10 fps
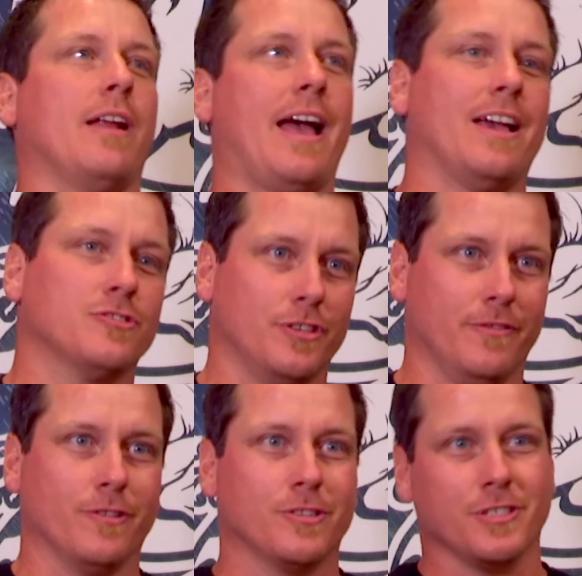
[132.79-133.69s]
Ashley
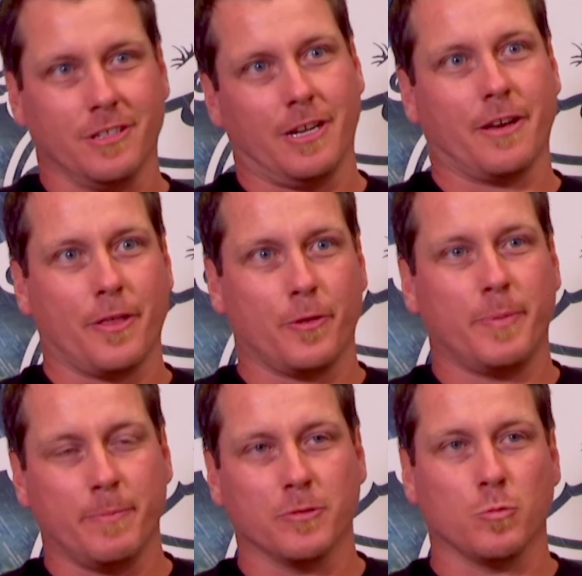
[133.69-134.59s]
versus a lot of other
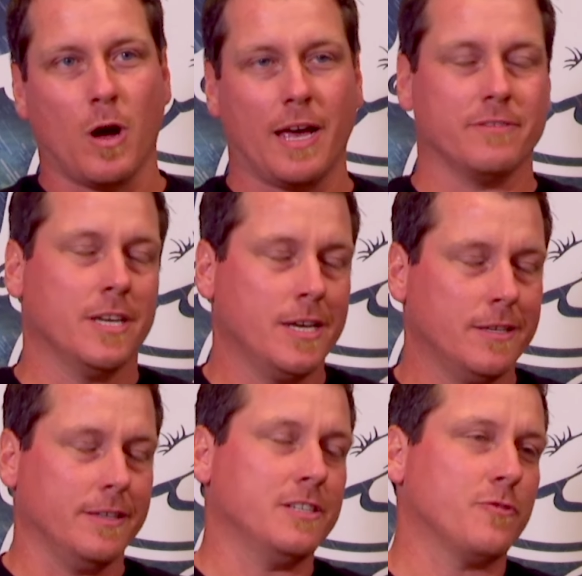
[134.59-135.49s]
people's wives,
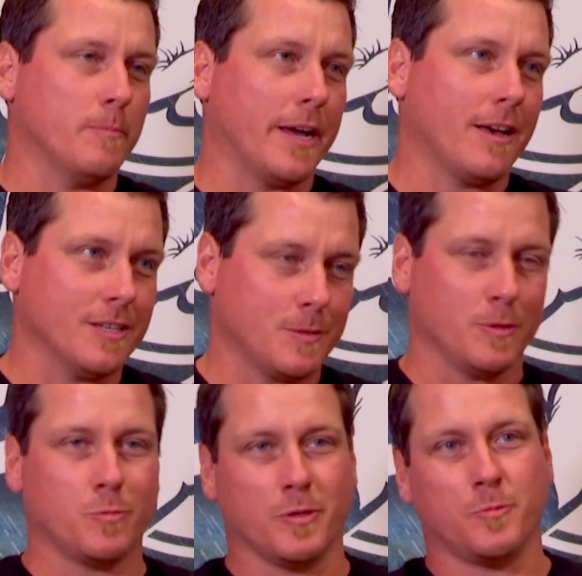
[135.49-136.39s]
at least from my
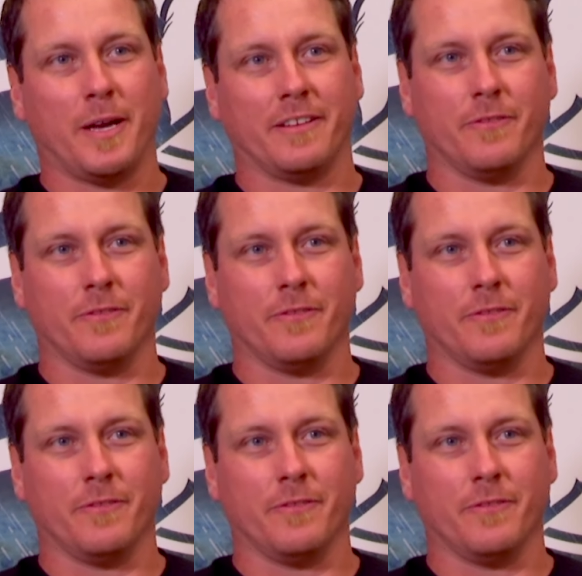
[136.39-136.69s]
customers' perspective.